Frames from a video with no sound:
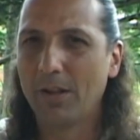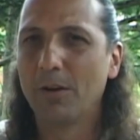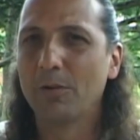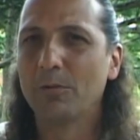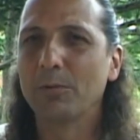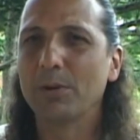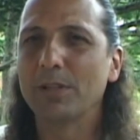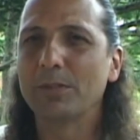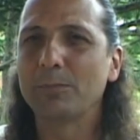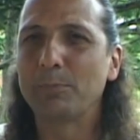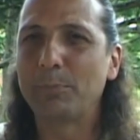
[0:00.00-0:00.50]

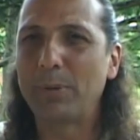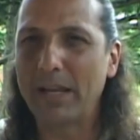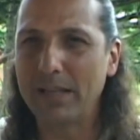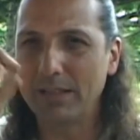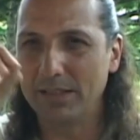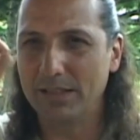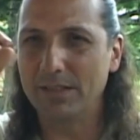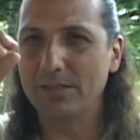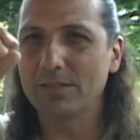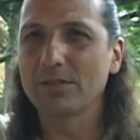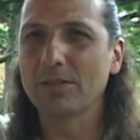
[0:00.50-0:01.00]
with
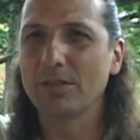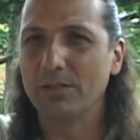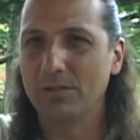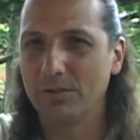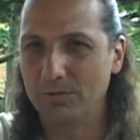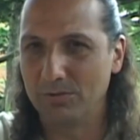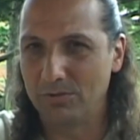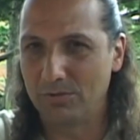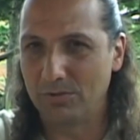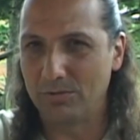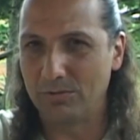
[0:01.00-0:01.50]
pennies
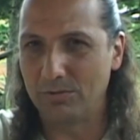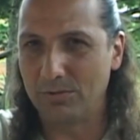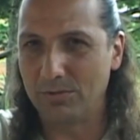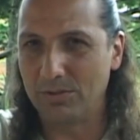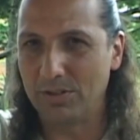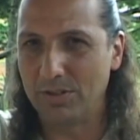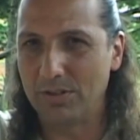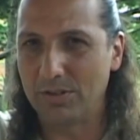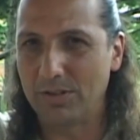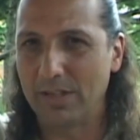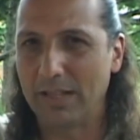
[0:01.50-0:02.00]
glued through
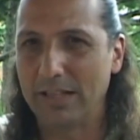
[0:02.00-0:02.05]
it.